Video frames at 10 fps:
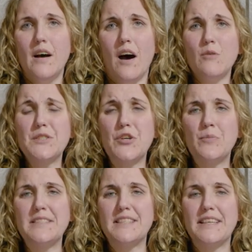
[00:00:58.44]
I was
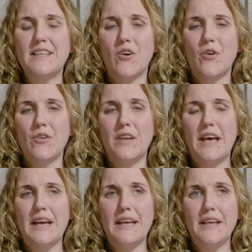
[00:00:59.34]
commenting on
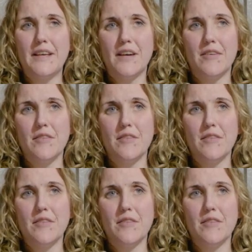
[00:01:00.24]
a